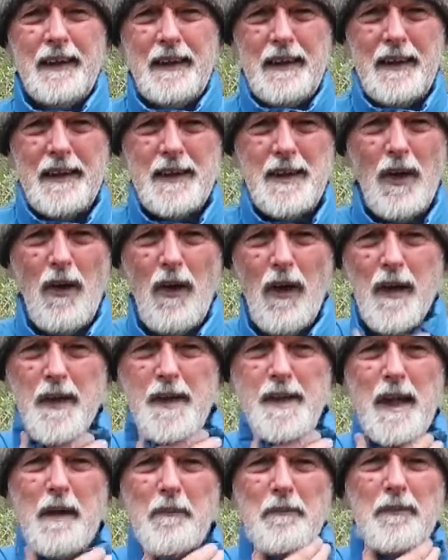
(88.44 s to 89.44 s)
it
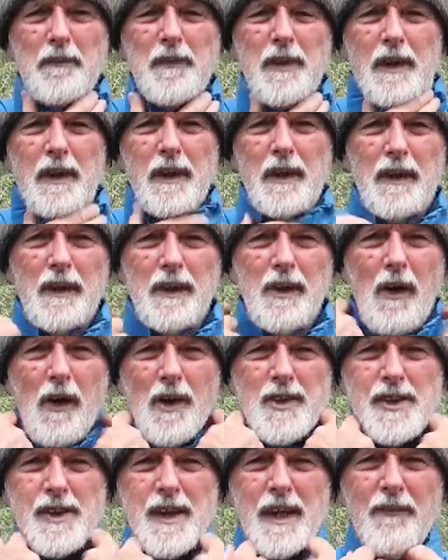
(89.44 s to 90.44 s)
tightens up
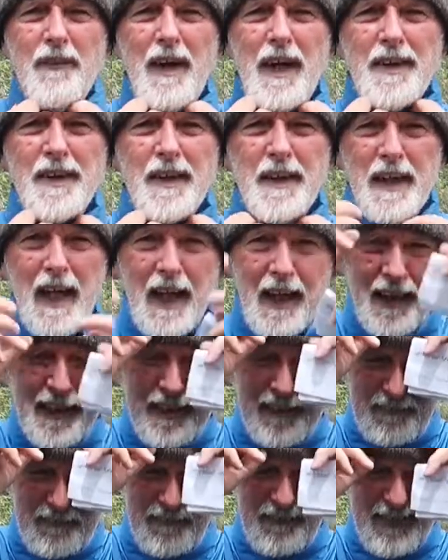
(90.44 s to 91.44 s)
nicely around your neck,
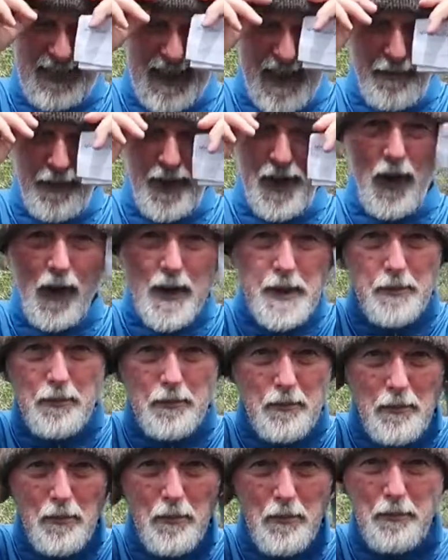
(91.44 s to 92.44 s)
and you have a nice
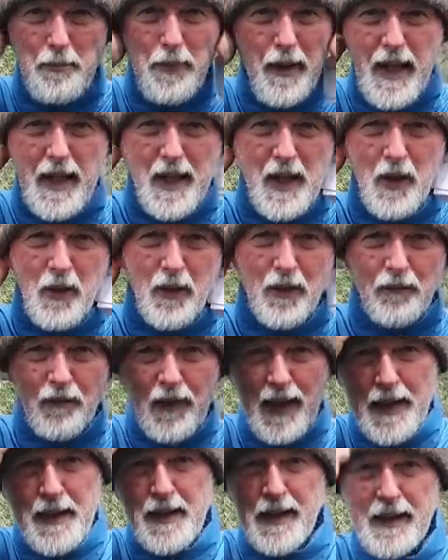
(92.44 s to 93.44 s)
beanie on
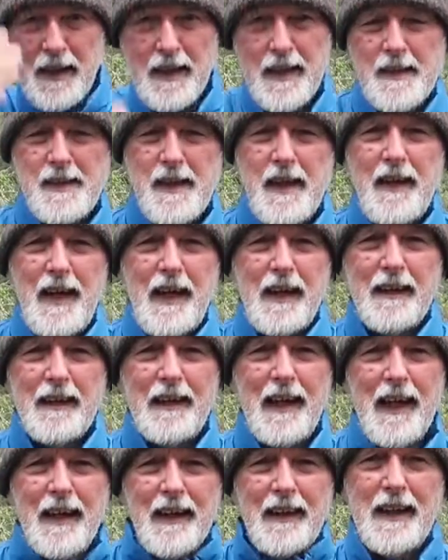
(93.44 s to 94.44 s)
around your ears, and
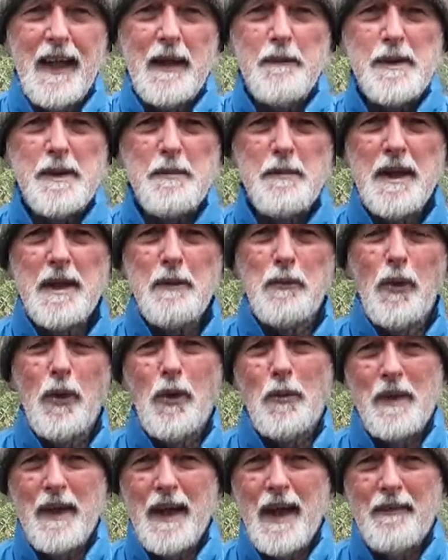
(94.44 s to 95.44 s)
that keeps me
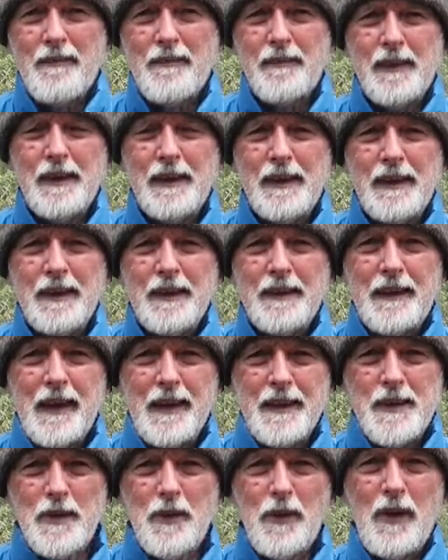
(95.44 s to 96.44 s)
warm enough.
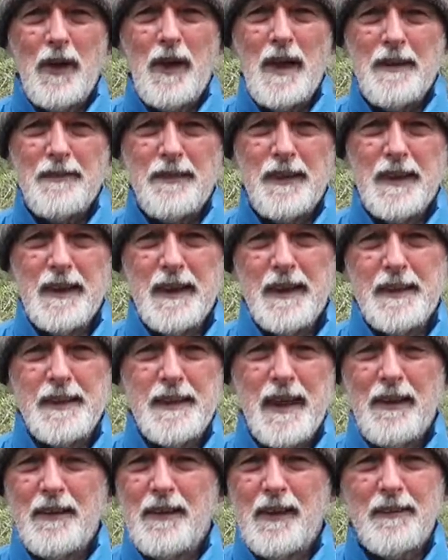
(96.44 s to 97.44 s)
That's all I ever need.
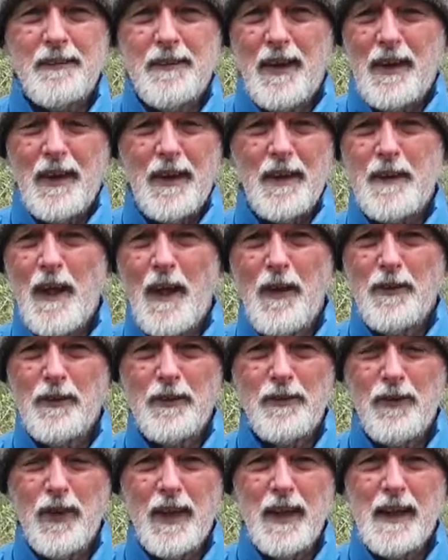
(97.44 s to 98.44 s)
So I don't
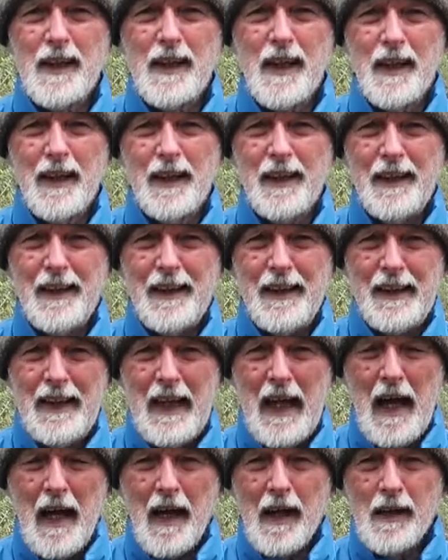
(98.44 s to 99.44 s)
really
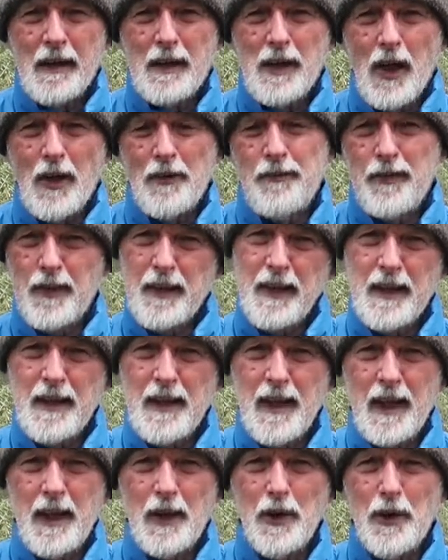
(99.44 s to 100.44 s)
go for
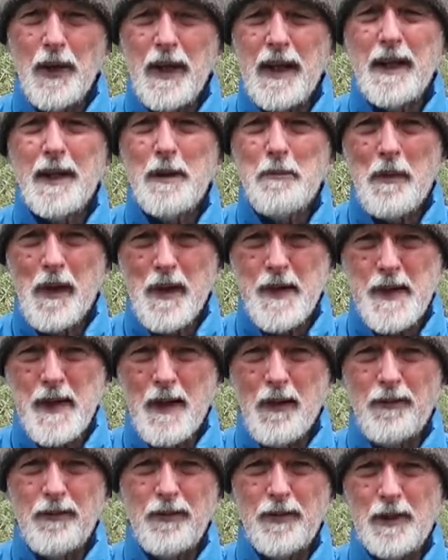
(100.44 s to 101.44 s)
the hoodie
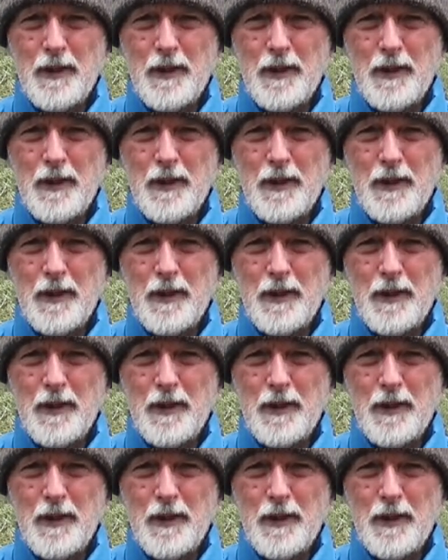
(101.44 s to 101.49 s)
myself.